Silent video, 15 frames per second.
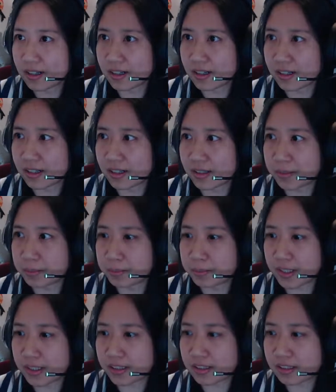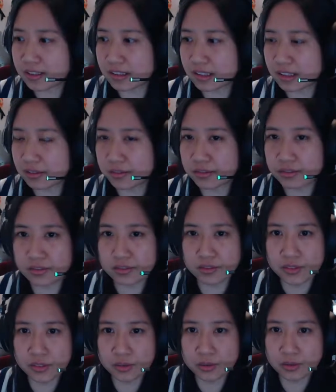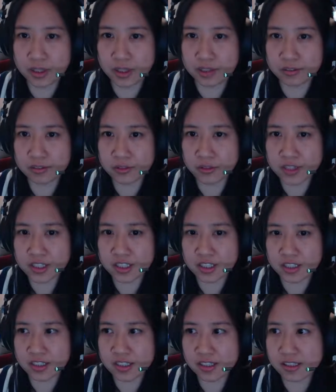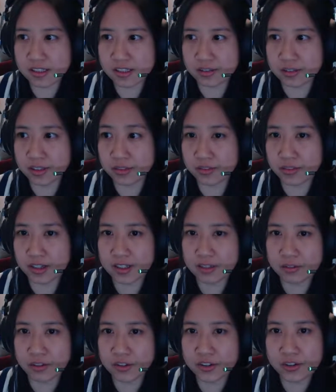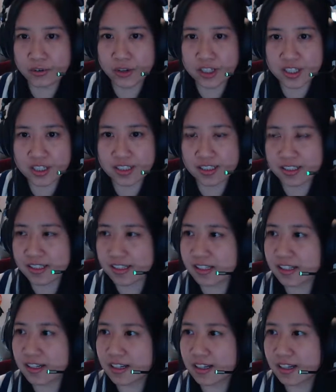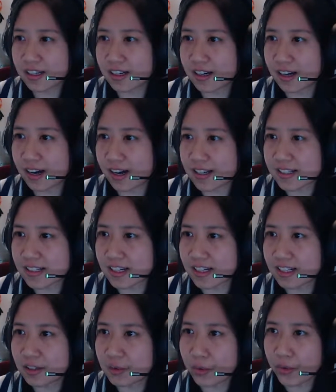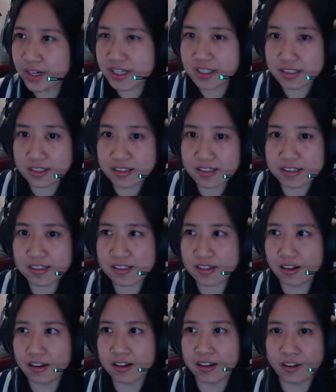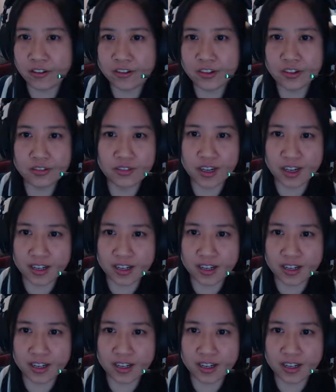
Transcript: But if you have questions, so if anyone watching this has any questions on the fly,